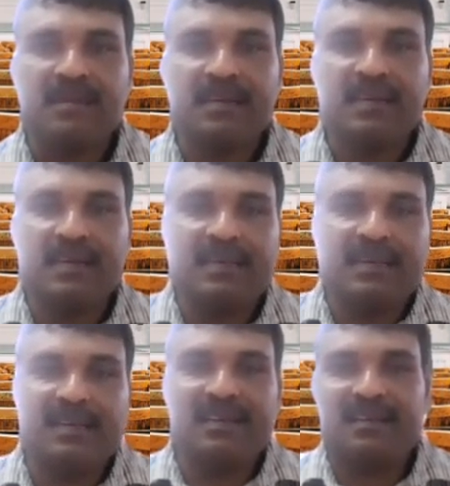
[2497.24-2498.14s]

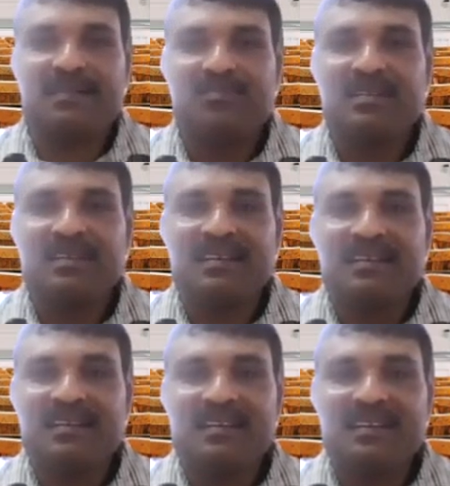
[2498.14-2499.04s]
Yeah.
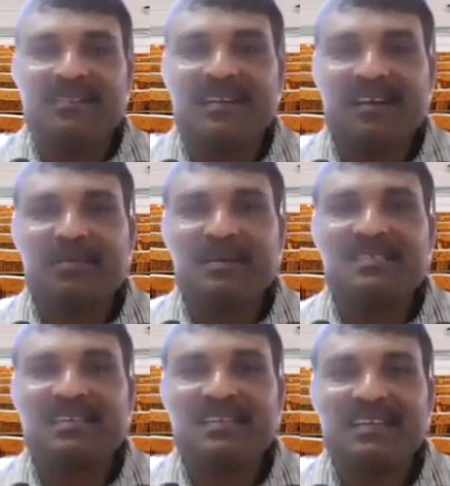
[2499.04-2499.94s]
What
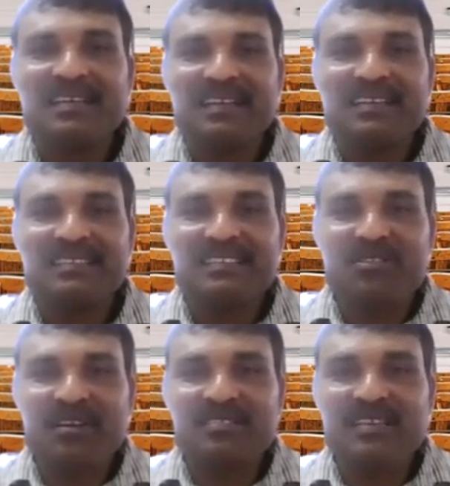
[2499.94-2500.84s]
happens? This is
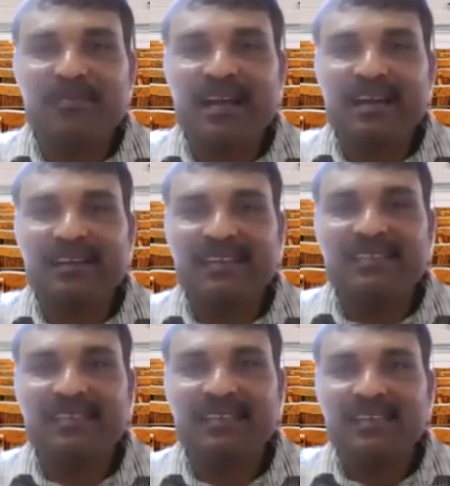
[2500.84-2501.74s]
not subtract, right?
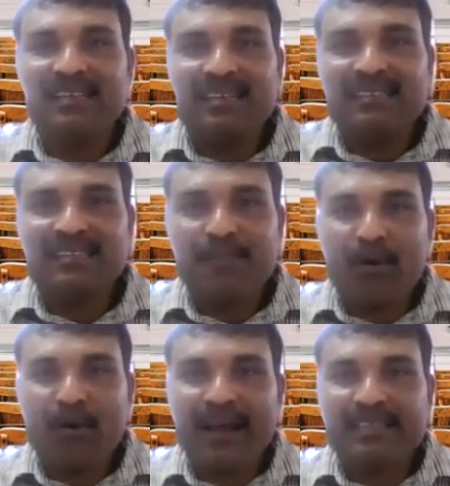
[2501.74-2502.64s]
It's a
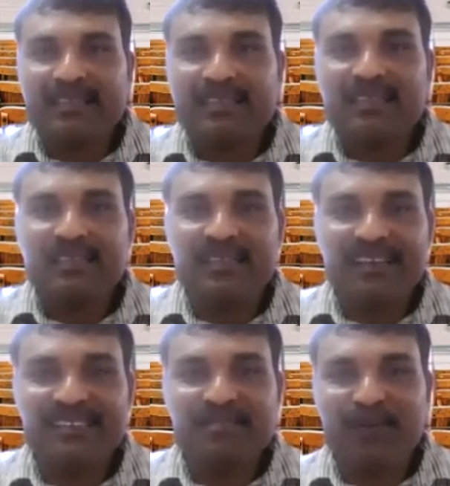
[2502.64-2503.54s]
product. Here
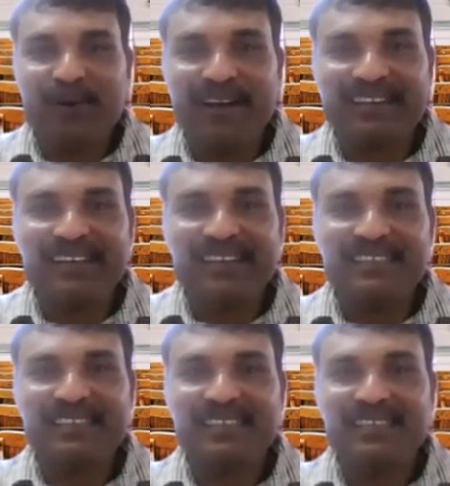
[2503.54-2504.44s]
it is product,
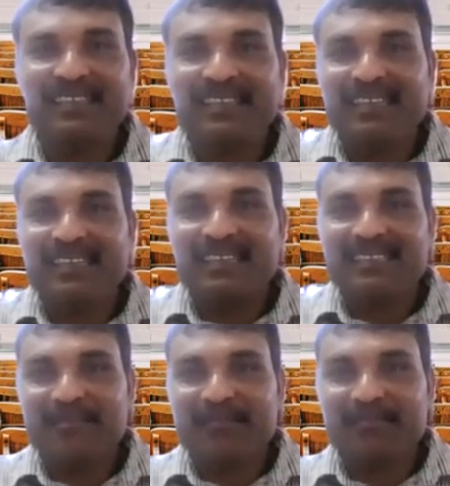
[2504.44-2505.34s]
right?
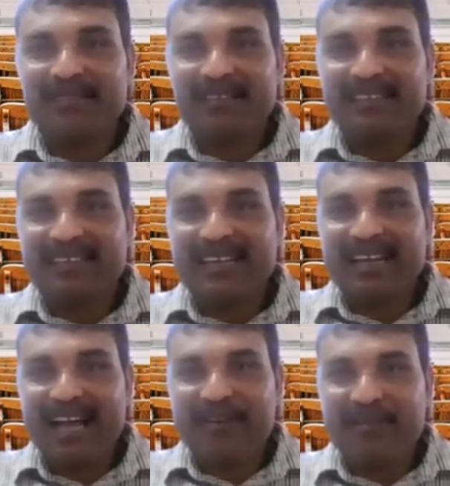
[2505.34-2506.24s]
Some
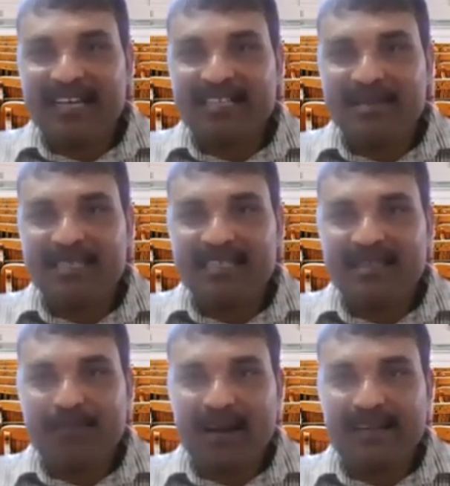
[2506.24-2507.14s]
calculation is this is
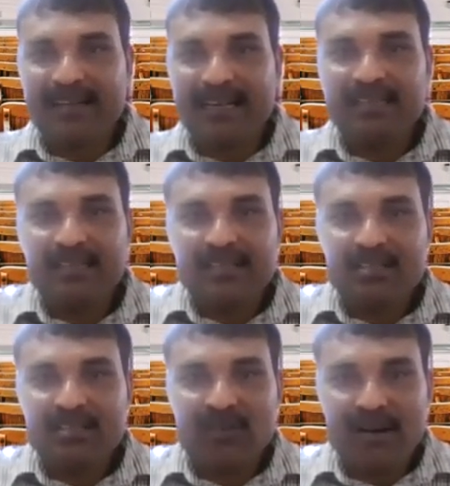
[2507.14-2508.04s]
a product, right?
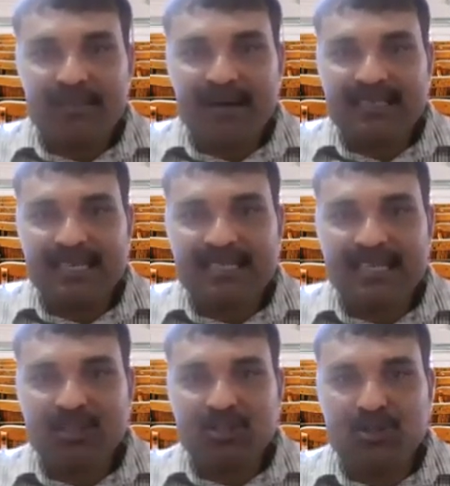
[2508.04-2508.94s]
So 1 by 6
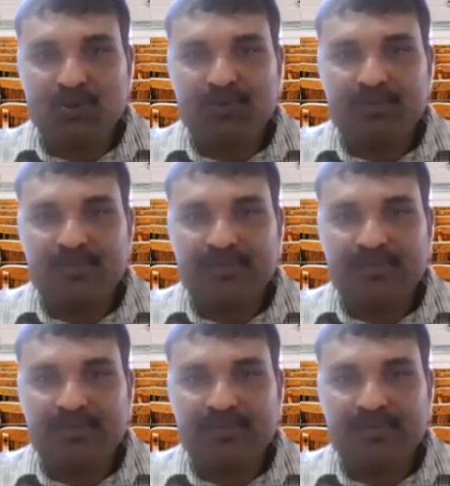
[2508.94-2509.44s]
into 2.